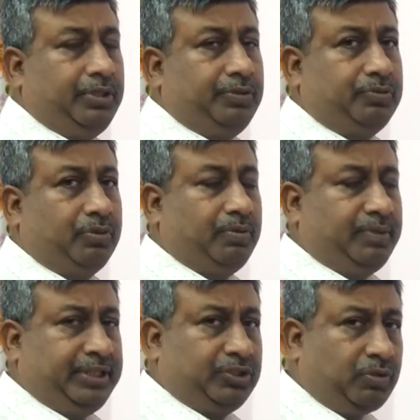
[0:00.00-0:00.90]
So
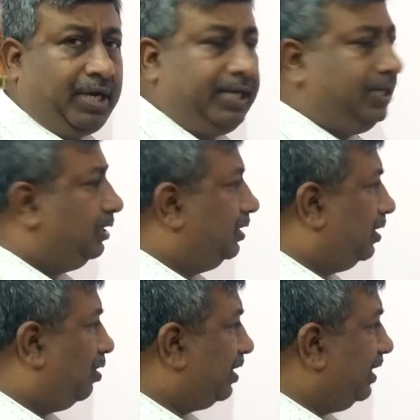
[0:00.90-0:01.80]
in soil,
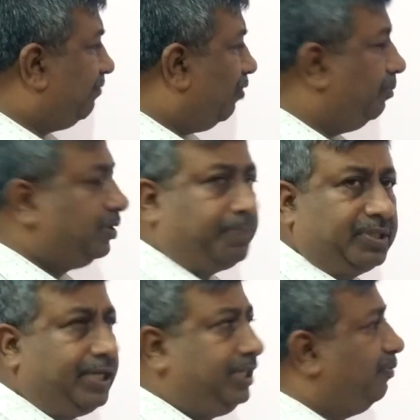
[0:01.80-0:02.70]
organic form is
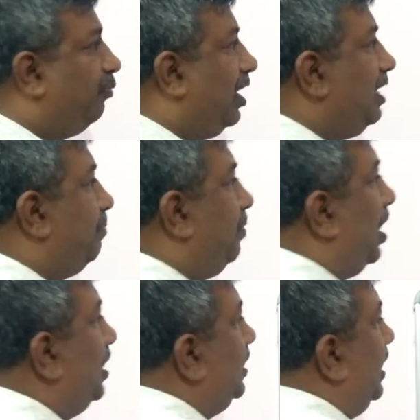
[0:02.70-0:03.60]
present while plant